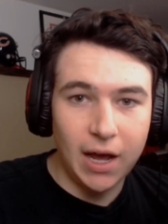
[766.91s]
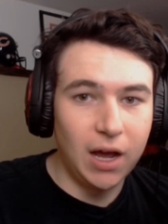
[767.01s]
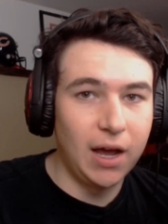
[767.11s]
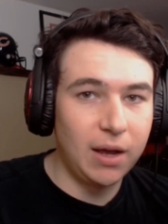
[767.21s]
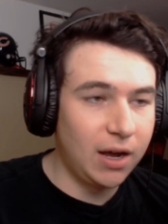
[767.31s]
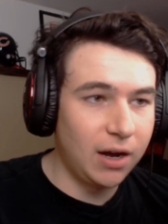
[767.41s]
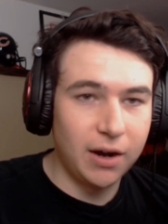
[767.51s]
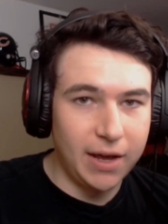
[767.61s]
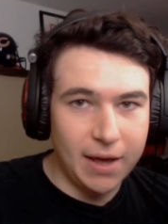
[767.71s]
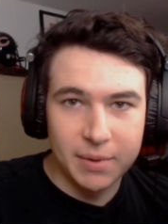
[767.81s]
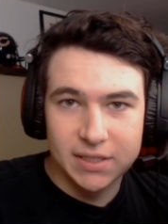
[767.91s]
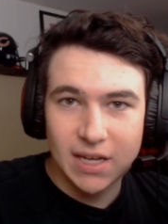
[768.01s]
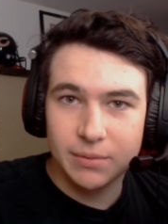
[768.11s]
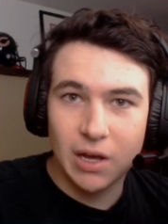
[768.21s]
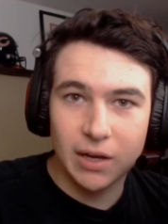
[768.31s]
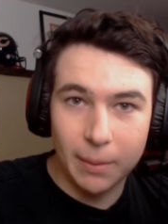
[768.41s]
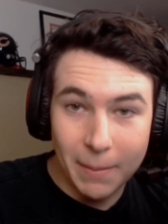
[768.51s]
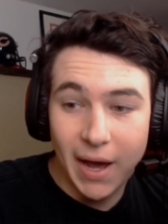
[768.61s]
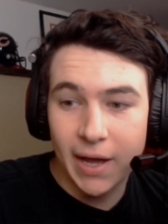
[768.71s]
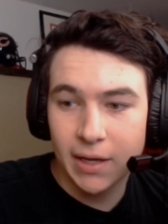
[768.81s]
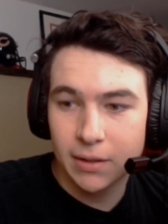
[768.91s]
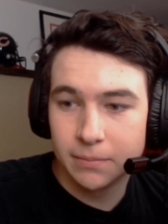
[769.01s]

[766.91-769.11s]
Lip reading: All right, I'm going to stop talking. Bye.